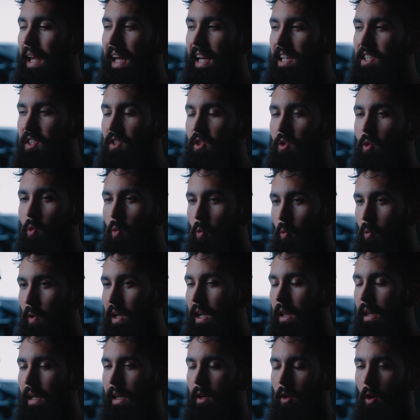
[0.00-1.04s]
isn't
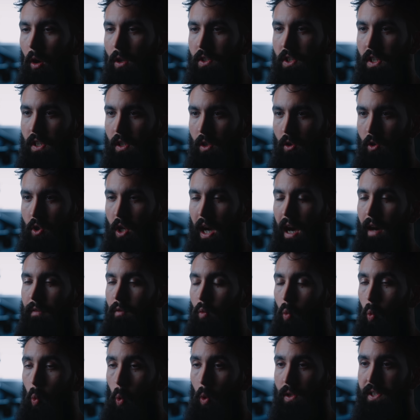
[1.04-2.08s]
really causing you to have
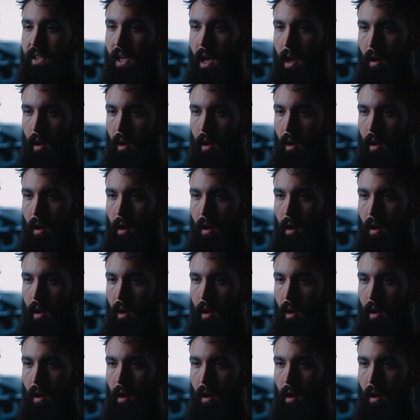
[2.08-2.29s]
worse